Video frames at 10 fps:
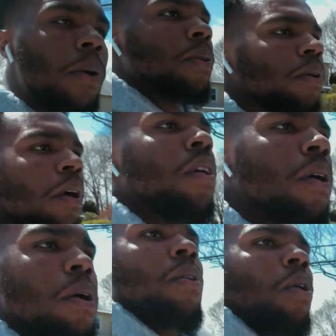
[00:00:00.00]
vitamin
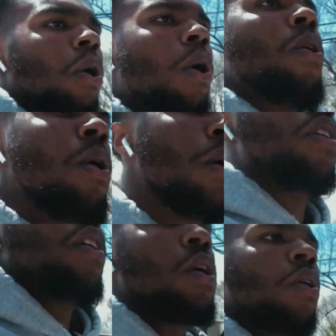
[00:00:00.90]
d so
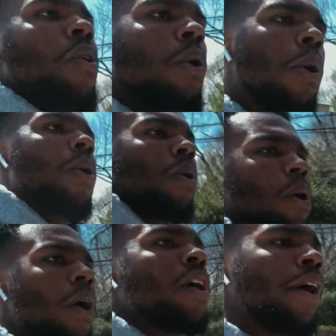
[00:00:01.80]
um
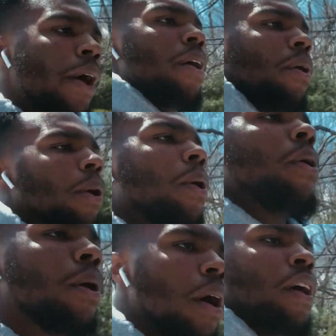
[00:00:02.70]
you know go for a walk